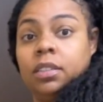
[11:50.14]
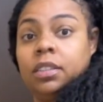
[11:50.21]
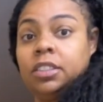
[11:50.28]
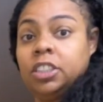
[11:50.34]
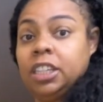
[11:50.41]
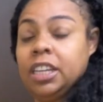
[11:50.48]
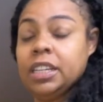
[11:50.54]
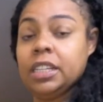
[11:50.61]

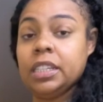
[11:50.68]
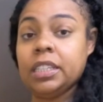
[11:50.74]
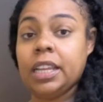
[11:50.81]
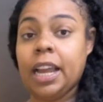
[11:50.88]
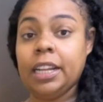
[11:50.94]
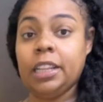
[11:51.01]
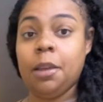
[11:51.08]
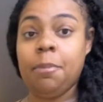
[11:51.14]
Shein is
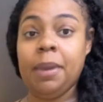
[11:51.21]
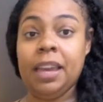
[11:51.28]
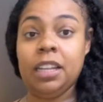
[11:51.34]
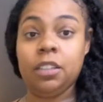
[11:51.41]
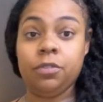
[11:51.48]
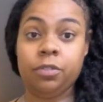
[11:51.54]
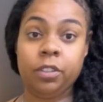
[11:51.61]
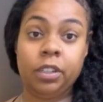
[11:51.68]
like the
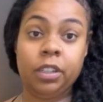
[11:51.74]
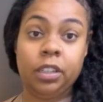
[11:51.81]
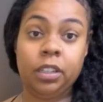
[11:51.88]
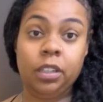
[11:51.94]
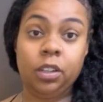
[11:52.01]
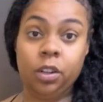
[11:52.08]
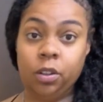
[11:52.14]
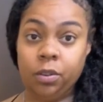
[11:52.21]
best for
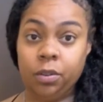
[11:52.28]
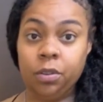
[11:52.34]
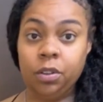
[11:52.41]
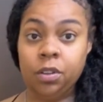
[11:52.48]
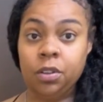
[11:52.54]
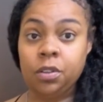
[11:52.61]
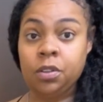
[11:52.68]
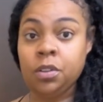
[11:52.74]
little
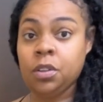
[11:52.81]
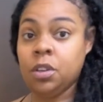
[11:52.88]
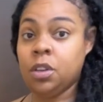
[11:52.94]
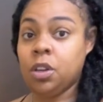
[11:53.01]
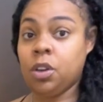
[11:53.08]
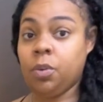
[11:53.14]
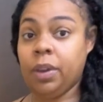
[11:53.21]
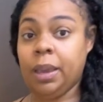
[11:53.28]

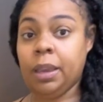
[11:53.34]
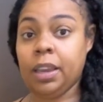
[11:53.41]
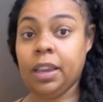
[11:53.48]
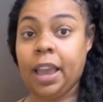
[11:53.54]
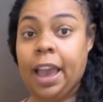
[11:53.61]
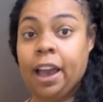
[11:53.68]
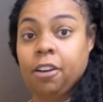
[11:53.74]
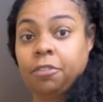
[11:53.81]
quick
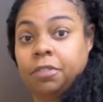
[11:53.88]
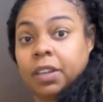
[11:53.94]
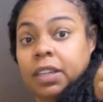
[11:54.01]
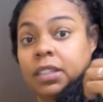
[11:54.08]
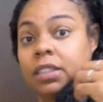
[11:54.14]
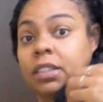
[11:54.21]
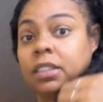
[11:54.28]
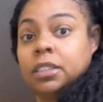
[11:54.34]

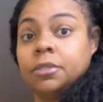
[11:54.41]
outfits.